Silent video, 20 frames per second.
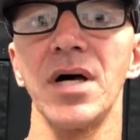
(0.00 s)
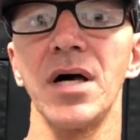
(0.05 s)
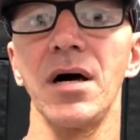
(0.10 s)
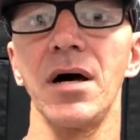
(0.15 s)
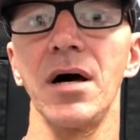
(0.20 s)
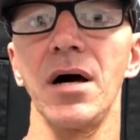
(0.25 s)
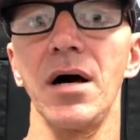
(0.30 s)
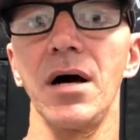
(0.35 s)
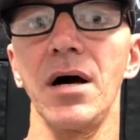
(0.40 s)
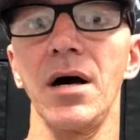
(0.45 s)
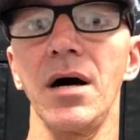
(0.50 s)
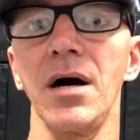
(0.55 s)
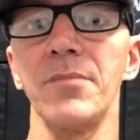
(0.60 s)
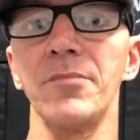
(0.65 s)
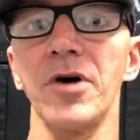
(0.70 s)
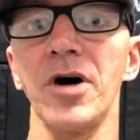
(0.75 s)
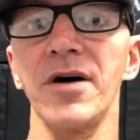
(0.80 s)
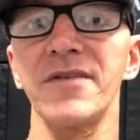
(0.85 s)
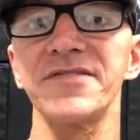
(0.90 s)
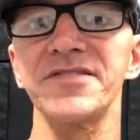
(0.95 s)
Um,
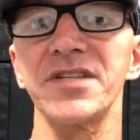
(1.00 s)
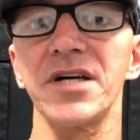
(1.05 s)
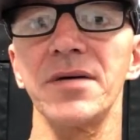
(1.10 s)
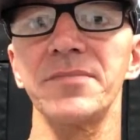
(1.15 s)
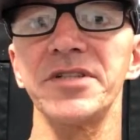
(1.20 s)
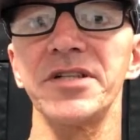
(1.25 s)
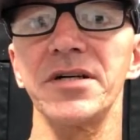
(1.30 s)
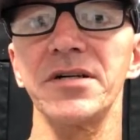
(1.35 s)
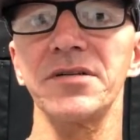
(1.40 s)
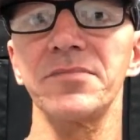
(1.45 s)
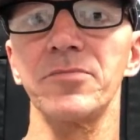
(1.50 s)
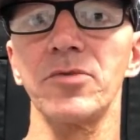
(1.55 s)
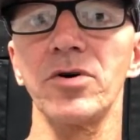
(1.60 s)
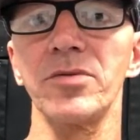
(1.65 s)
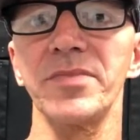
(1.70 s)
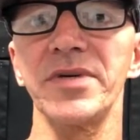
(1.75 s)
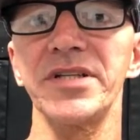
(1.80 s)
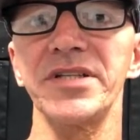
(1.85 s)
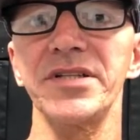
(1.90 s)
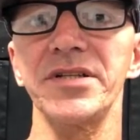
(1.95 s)
off subject,
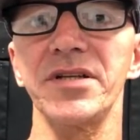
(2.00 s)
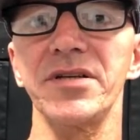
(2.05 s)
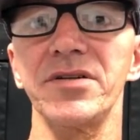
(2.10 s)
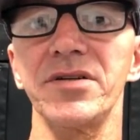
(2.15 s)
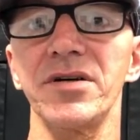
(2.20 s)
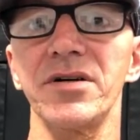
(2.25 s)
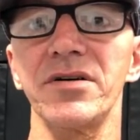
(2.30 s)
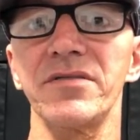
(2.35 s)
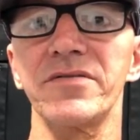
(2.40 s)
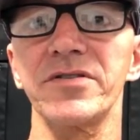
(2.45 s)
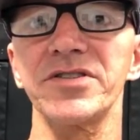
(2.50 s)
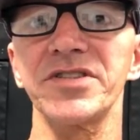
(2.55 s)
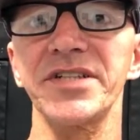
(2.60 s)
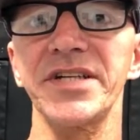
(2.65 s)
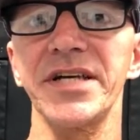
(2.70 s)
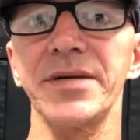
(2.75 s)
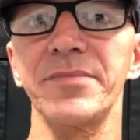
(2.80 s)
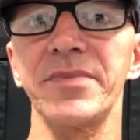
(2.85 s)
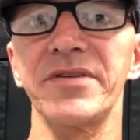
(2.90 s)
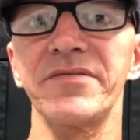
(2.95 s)
moment need to know
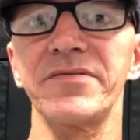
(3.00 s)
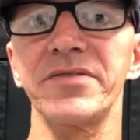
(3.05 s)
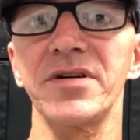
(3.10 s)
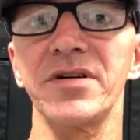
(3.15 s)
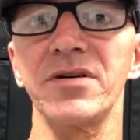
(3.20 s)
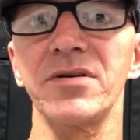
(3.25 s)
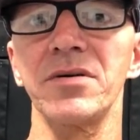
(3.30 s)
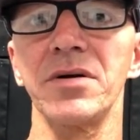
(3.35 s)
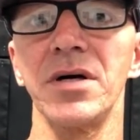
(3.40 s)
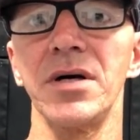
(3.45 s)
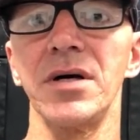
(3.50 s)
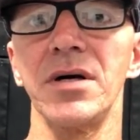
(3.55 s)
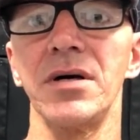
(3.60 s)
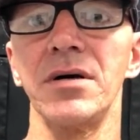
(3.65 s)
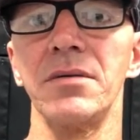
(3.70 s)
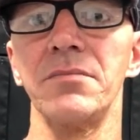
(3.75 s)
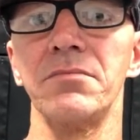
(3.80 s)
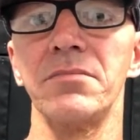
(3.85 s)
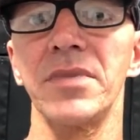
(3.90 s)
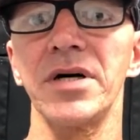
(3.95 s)
VersaCAMM info.
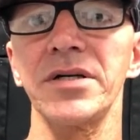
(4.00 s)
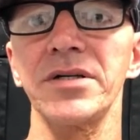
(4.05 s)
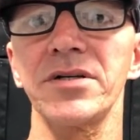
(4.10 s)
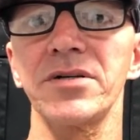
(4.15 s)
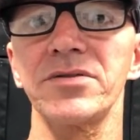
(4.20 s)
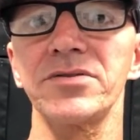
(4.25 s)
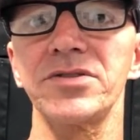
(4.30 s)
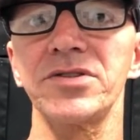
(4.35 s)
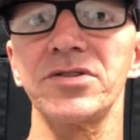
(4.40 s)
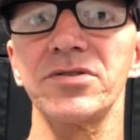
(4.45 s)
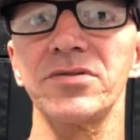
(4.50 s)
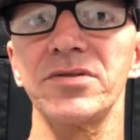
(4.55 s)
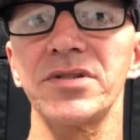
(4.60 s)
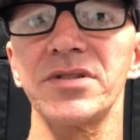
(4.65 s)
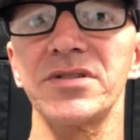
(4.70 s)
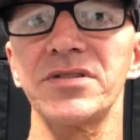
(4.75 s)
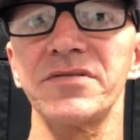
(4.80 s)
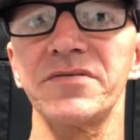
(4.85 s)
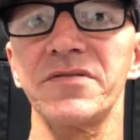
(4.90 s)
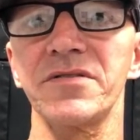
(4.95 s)
My go-to
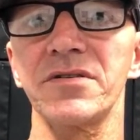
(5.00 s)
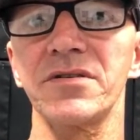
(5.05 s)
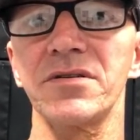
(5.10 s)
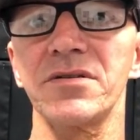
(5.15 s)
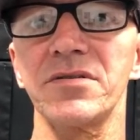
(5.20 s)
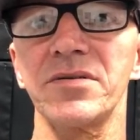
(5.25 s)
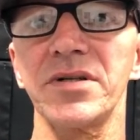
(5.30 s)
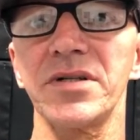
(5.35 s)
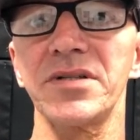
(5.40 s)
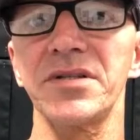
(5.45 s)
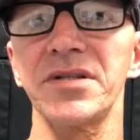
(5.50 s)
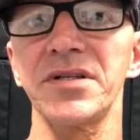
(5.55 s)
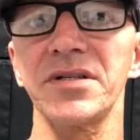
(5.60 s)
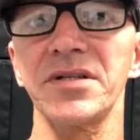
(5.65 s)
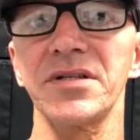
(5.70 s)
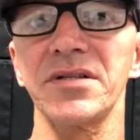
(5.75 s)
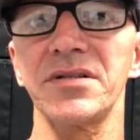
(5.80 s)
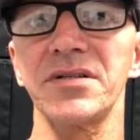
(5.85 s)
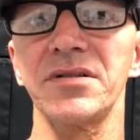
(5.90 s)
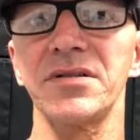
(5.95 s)
is for only
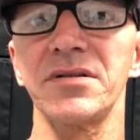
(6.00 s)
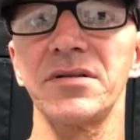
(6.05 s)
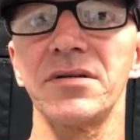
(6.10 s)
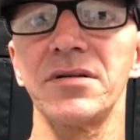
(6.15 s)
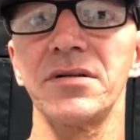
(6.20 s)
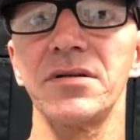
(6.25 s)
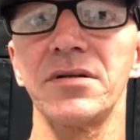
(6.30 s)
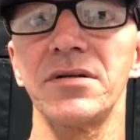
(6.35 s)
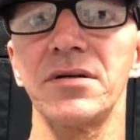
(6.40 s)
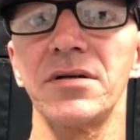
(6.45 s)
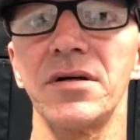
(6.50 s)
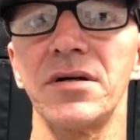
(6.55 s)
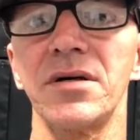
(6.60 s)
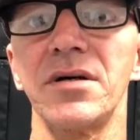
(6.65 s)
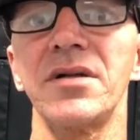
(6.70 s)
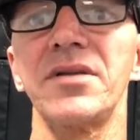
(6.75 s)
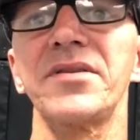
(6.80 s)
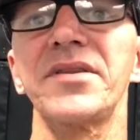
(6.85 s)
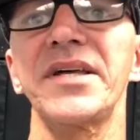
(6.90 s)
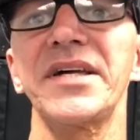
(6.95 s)
thinking,
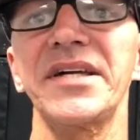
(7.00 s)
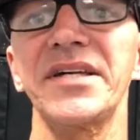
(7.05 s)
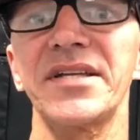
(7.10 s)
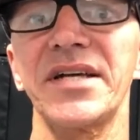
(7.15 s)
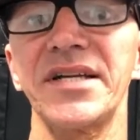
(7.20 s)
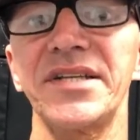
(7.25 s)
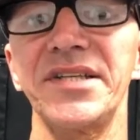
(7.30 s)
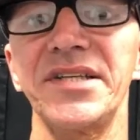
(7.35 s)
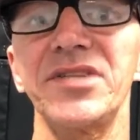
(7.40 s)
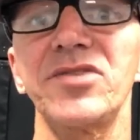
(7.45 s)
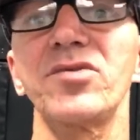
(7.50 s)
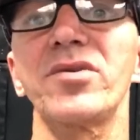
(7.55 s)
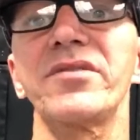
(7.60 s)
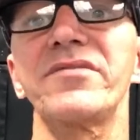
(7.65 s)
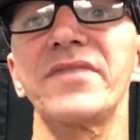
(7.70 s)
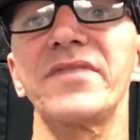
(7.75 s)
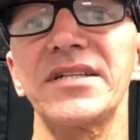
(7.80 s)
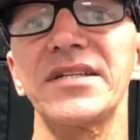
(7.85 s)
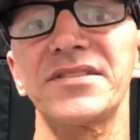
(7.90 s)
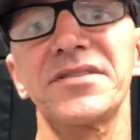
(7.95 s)
thinking I need
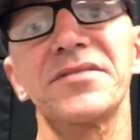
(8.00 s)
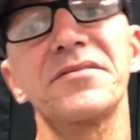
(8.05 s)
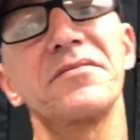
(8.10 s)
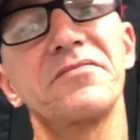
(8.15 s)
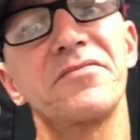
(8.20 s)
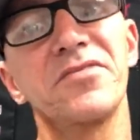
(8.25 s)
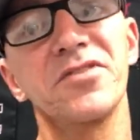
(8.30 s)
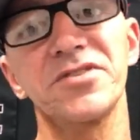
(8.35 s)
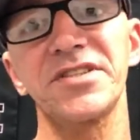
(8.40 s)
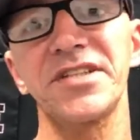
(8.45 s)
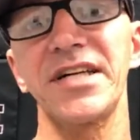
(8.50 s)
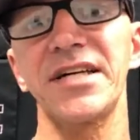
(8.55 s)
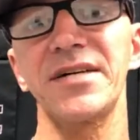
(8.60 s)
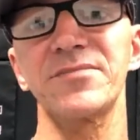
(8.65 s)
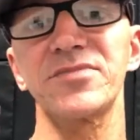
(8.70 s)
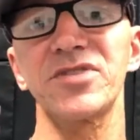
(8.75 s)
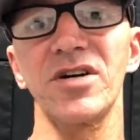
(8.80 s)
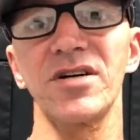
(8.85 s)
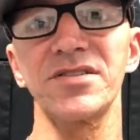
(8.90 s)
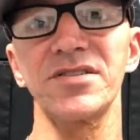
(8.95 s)
to invest.
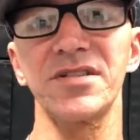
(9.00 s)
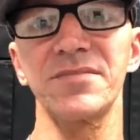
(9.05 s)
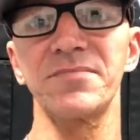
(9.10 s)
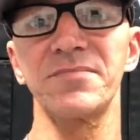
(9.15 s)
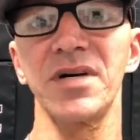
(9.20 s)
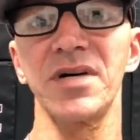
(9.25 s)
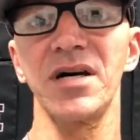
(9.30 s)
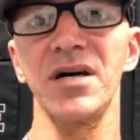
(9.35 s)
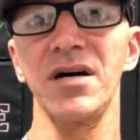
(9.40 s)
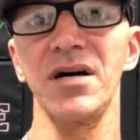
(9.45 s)
VersaCAMM's awesome.